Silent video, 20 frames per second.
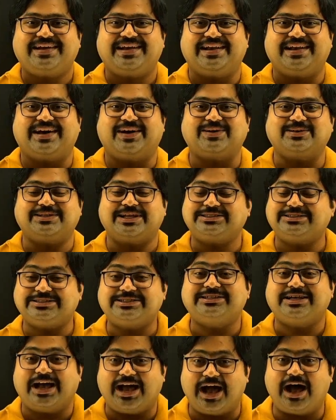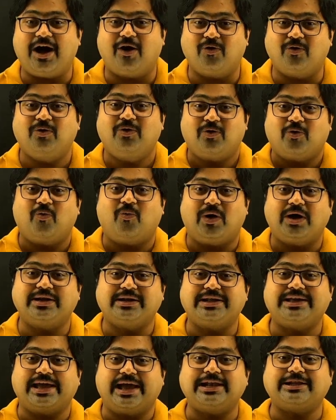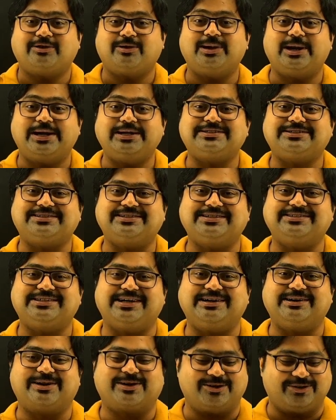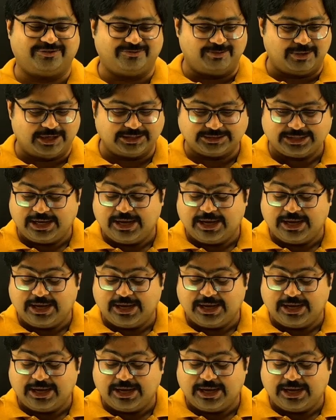Now that's how one calculates the center of mass.